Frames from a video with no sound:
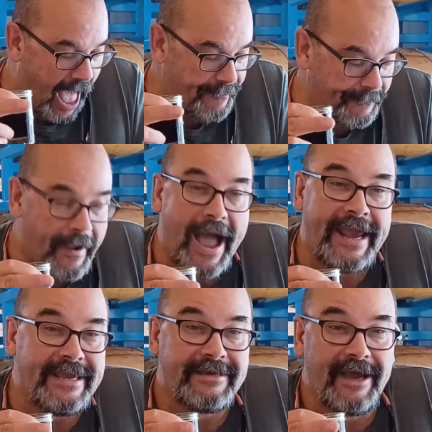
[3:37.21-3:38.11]

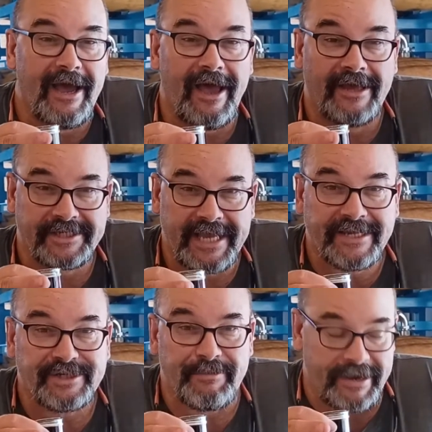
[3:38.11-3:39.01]
my
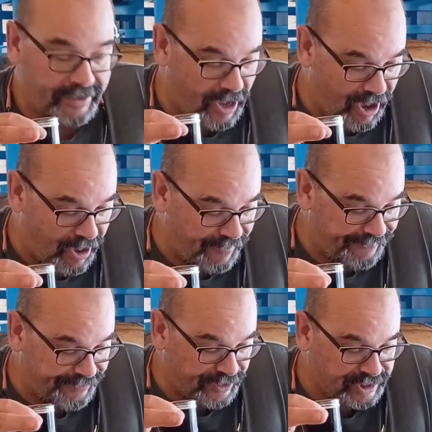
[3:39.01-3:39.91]
assessment
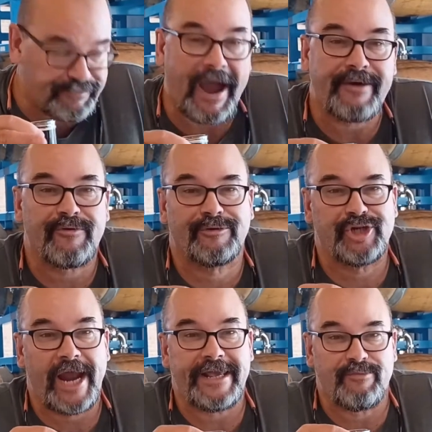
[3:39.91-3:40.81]
of the Spiral
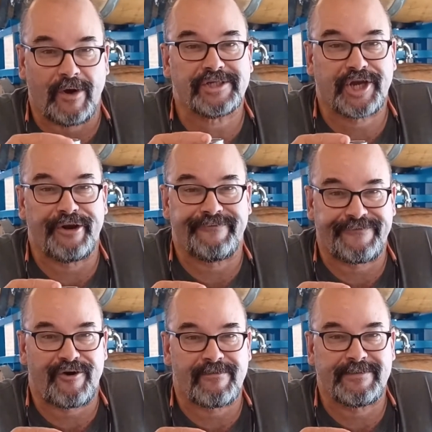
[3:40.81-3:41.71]
Jetty was
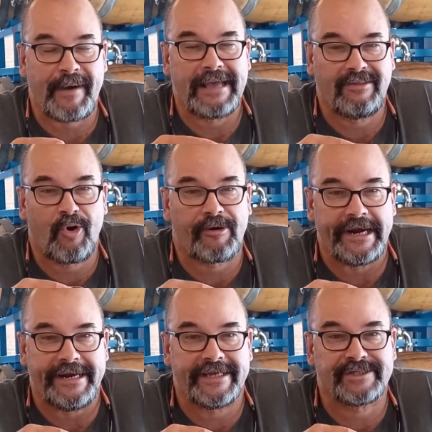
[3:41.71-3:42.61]
confirmed by
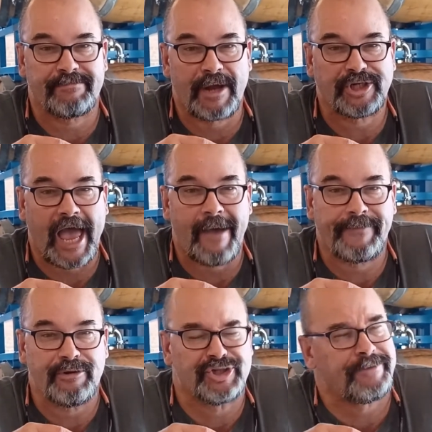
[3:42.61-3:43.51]
Lori. It is much
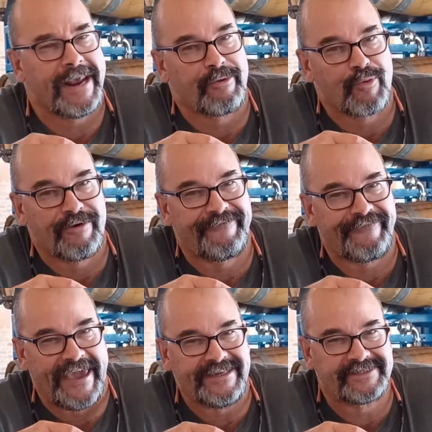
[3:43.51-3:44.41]
hoppier. She made a real
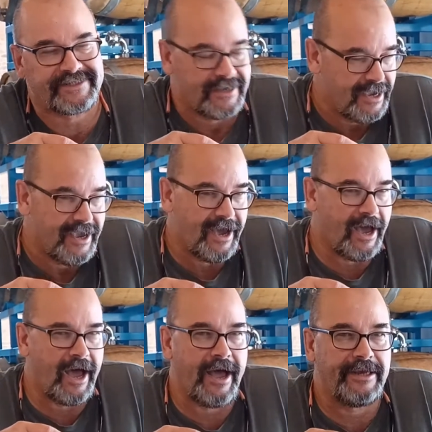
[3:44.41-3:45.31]
face.
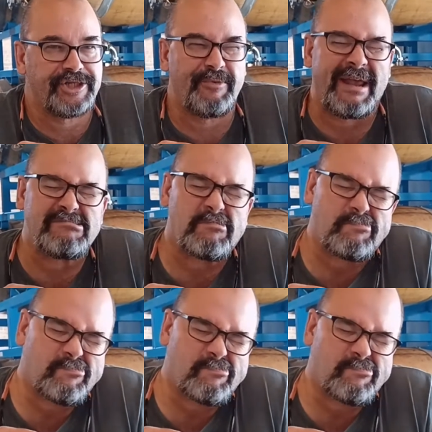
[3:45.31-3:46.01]
She went